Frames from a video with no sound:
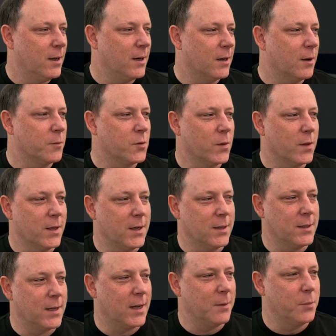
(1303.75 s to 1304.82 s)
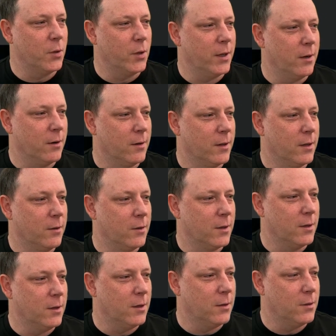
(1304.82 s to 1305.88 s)
and it comes with an example here that you
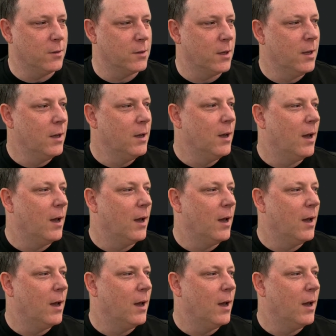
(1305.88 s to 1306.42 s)
can use.